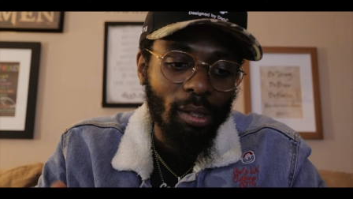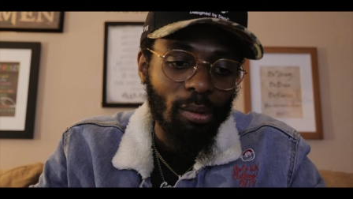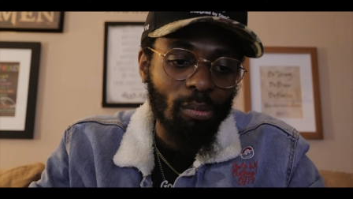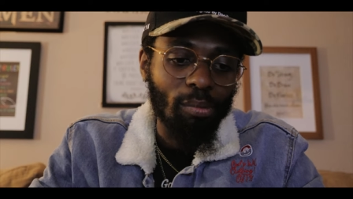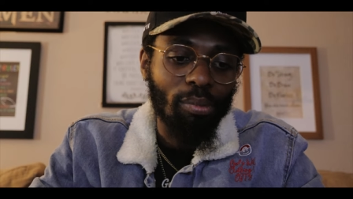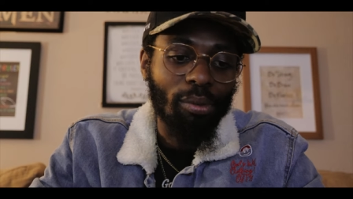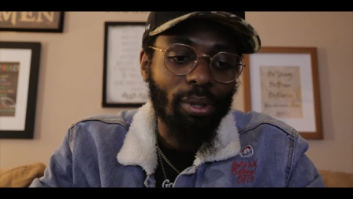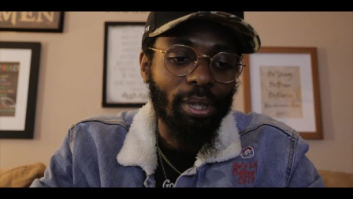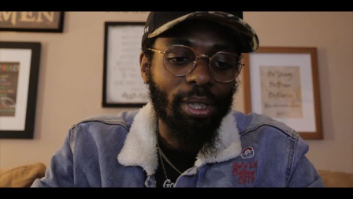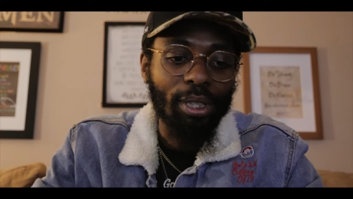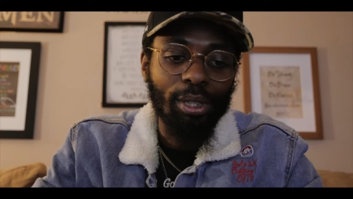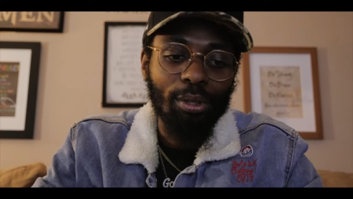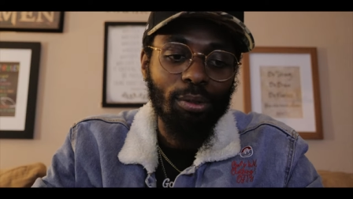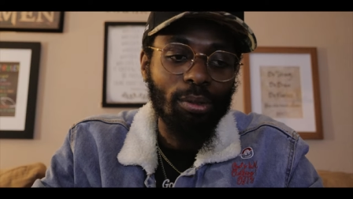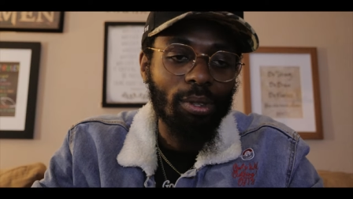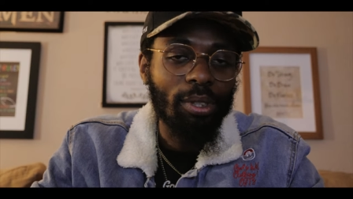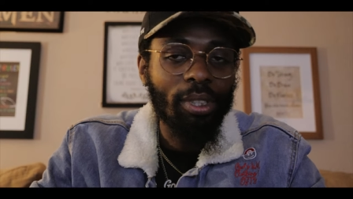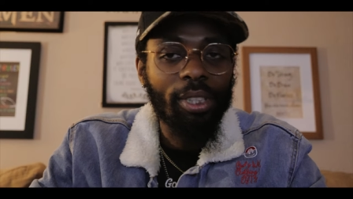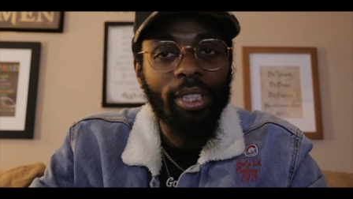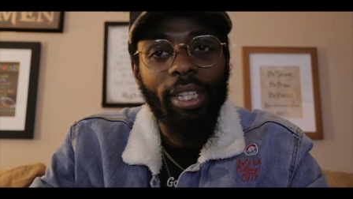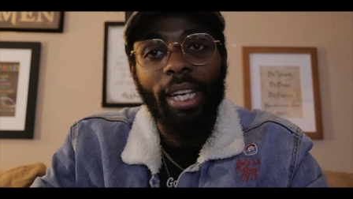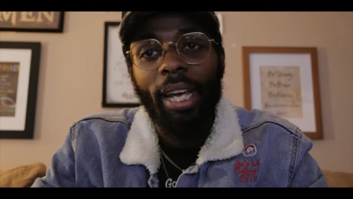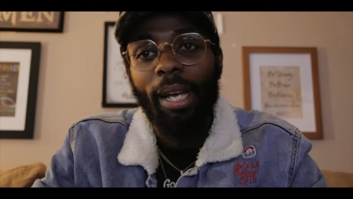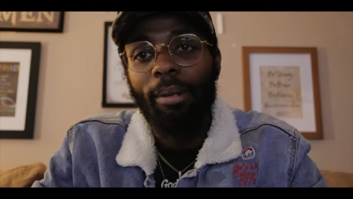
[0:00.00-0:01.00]
bring you
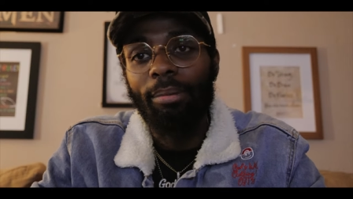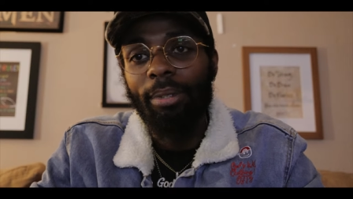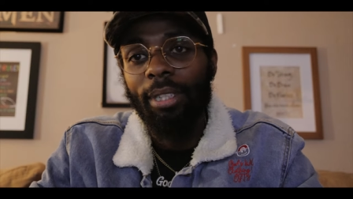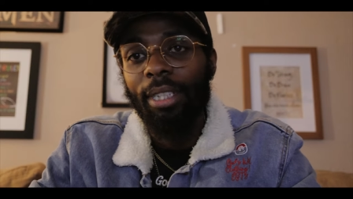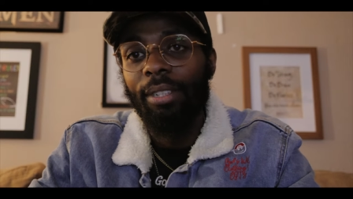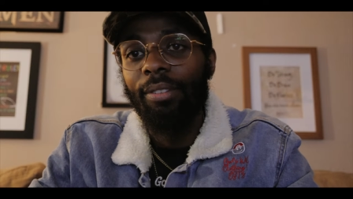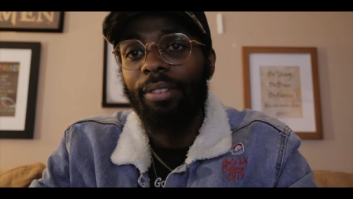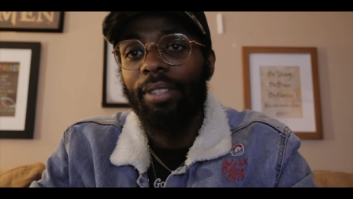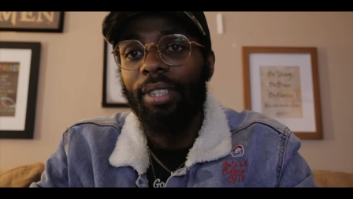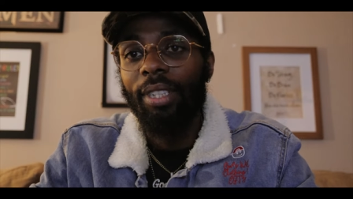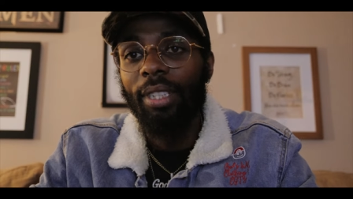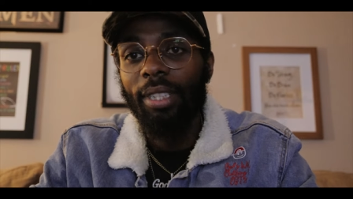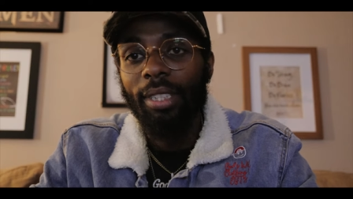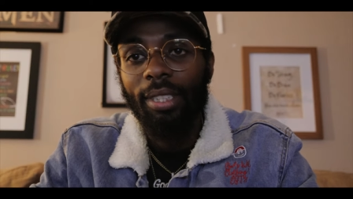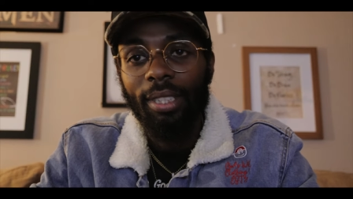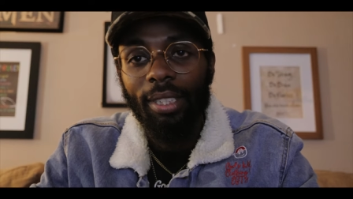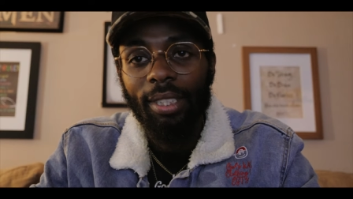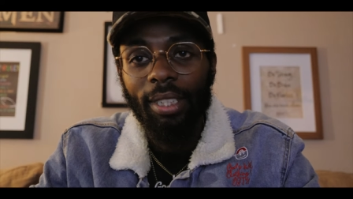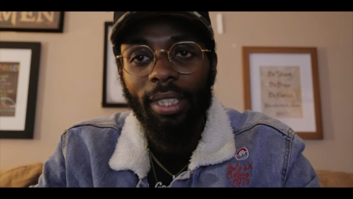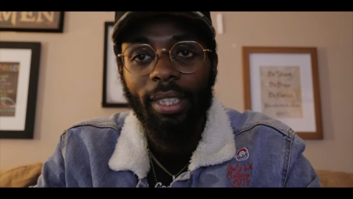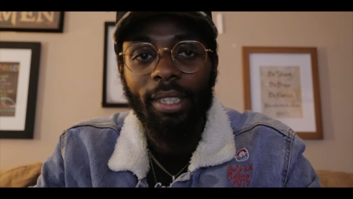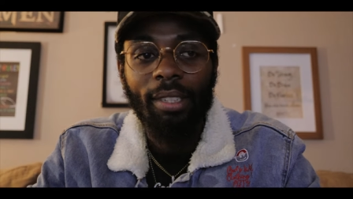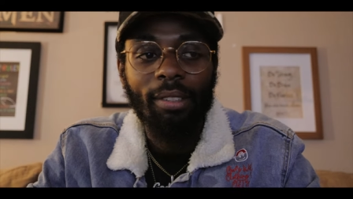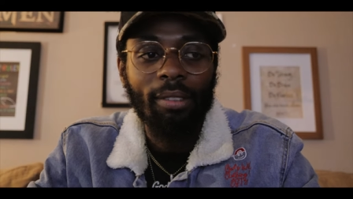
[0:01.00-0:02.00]
into captivity to
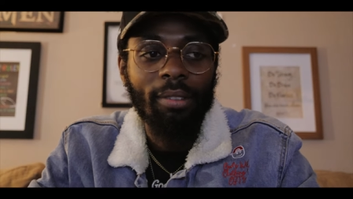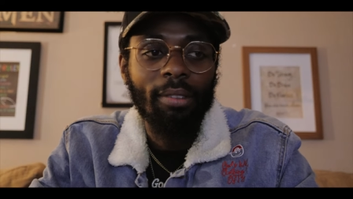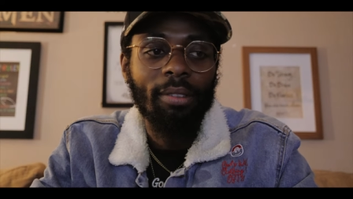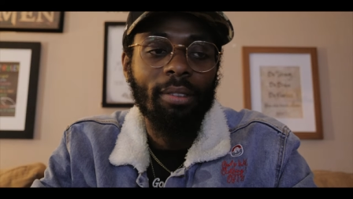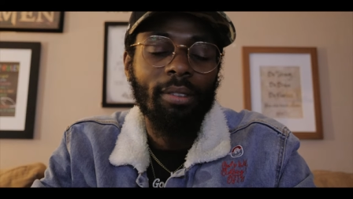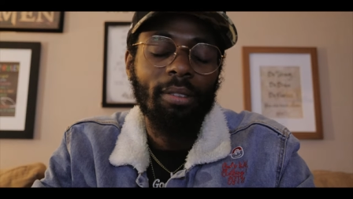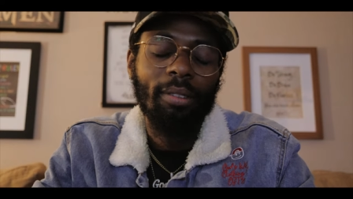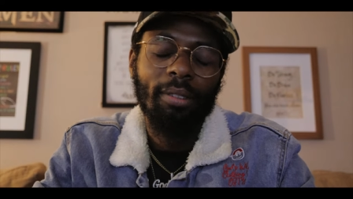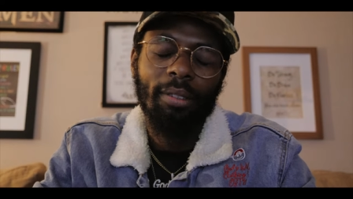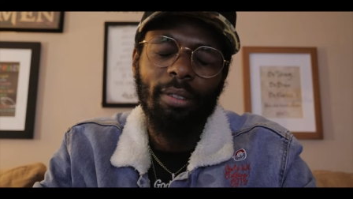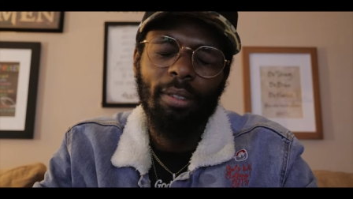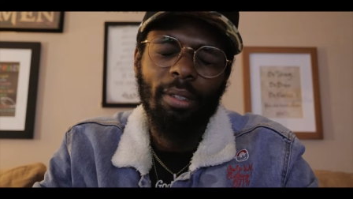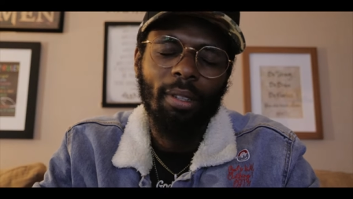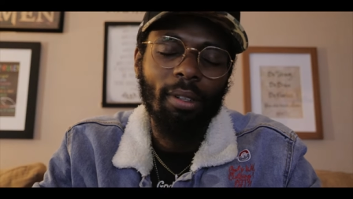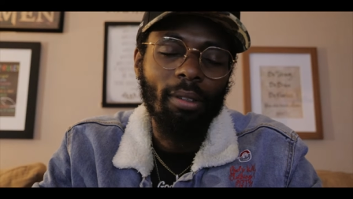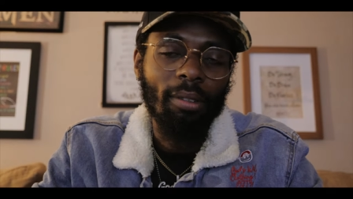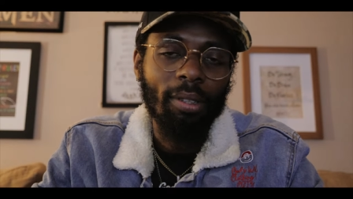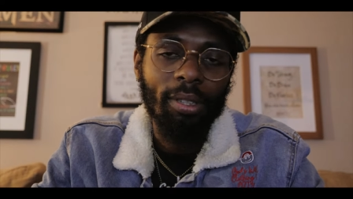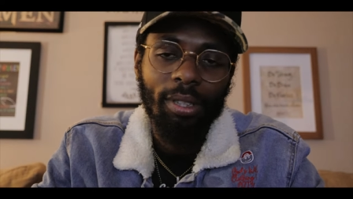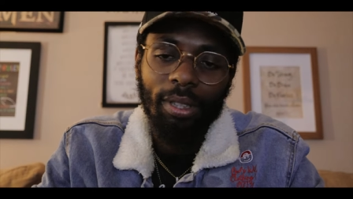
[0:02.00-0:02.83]
sin, you know.